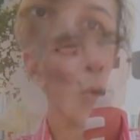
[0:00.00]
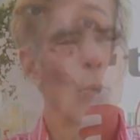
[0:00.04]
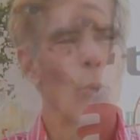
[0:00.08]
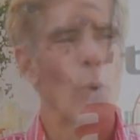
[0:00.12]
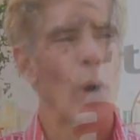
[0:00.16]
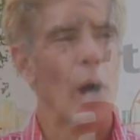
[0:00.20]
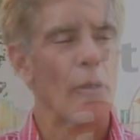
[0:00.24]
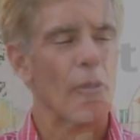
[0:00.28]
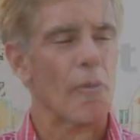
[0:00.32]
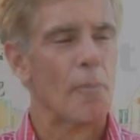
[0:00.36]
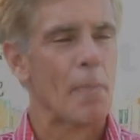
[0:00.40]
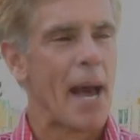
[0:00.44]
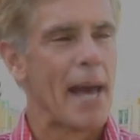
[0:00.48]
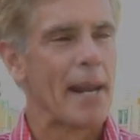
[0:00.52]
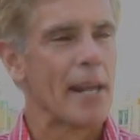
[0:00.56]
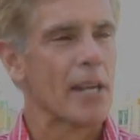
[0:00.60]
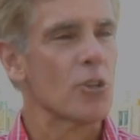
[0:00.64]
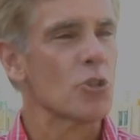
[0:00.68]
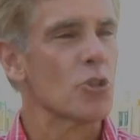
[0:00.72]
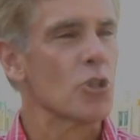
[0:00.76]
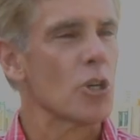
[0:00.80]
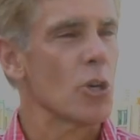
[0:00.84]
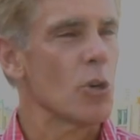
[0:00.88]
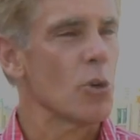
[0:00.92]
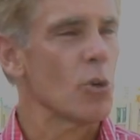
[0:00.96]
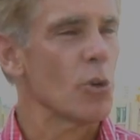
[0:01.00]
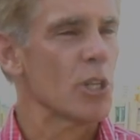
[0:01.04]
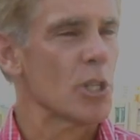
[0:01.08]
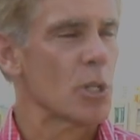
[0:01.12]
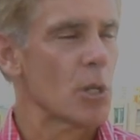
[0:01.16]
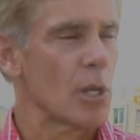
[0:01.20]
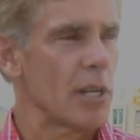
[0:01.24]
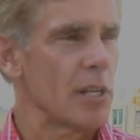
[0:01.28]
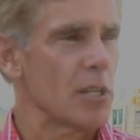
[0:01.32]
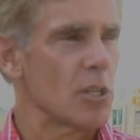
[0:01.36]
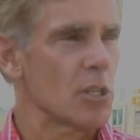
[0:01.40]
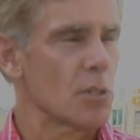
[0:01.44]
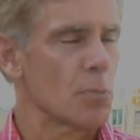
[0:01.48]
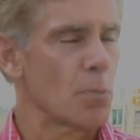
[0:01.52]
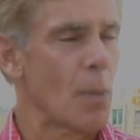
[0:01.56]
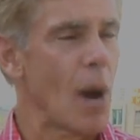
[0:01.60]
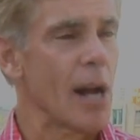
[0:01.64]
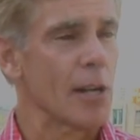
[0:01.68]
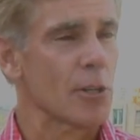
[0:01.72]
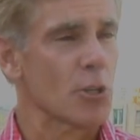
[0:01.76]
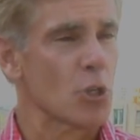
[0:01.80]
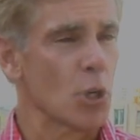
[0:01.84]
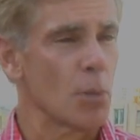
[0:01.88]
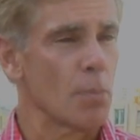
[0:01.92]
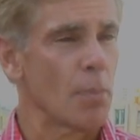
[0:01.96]
Well, the Petting Zoo is, is
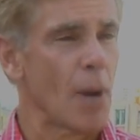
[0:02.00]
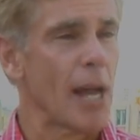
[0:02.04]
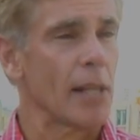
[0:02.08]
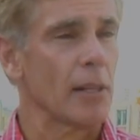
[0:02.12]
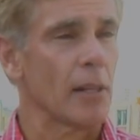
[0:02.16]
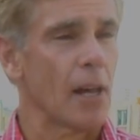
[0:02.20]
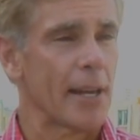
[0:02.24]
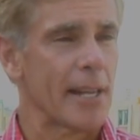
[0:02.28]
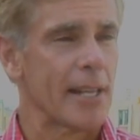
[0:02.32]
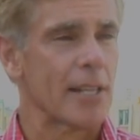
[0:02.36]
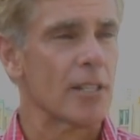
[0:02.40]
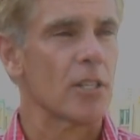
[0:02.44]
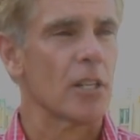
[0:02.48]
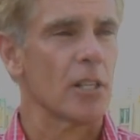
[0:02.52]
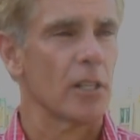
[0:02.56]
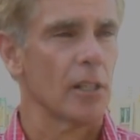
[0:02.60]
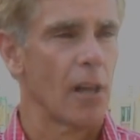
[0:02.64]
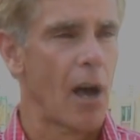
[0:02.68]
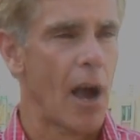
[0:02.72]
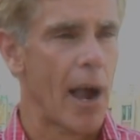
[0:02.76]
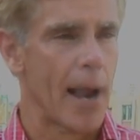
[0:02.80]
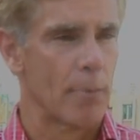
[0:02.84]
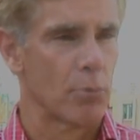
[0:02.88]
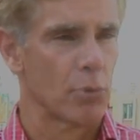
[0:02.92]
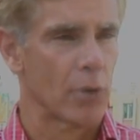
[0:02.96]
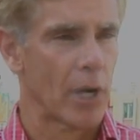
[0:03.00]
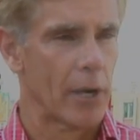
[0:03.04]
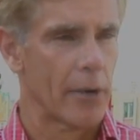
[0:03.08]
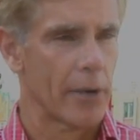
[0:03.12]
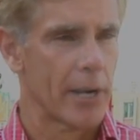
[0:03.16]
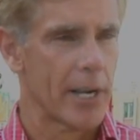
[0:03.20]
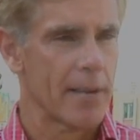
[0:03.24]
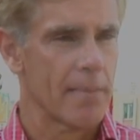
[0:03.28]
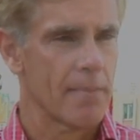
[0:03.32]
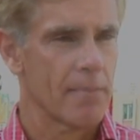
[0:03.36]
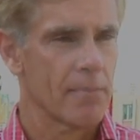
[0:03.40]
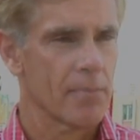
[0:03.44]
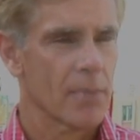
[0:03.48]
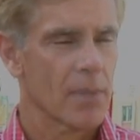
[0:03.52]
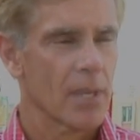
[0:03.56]
sponsored by Ludington Library.